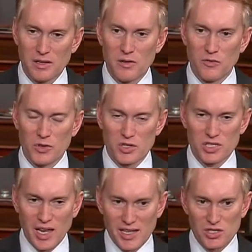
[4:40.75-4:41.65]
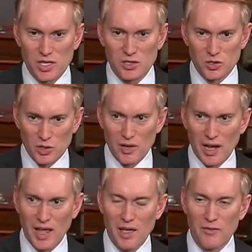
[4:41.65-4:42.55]
for the states that do
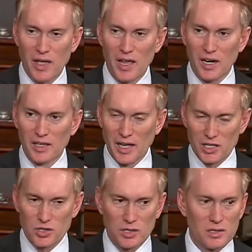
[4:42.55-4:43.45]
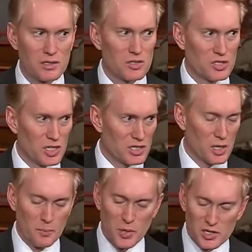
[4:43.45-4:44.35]
not have an election
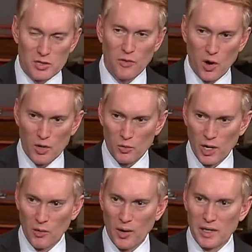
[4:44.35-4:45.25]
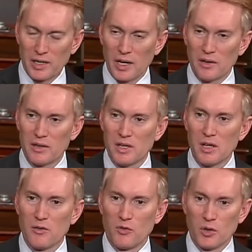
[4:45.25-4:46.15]
system, piece of hardware right now
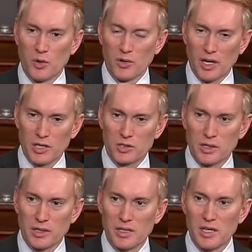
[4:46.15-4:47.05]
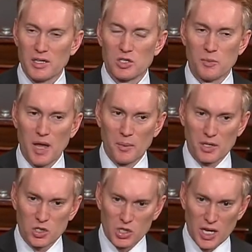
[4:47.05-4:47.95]
for their election, to be able
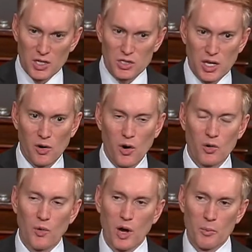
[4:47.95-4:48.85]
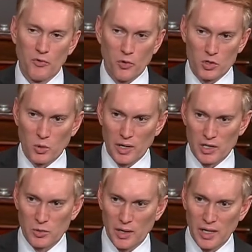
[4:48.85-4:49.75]
to change that hardware before
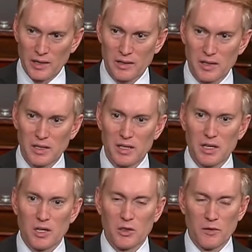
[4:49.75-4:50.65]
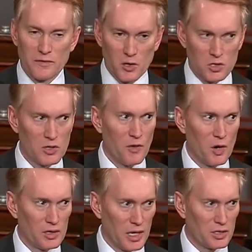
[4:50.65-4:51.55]
2020. The first of our
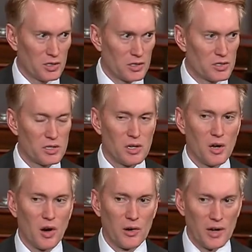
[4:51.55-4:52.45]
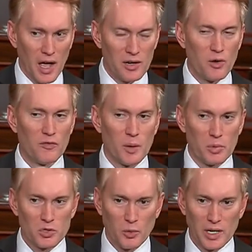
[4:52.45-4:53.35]
elections are not
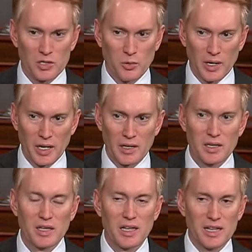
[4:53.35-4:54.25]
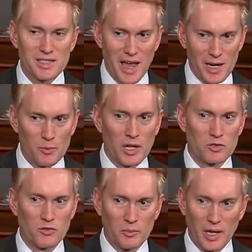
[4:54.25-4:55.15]
November 2020, it's 8
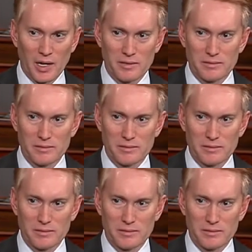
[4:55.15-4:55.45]
months from now.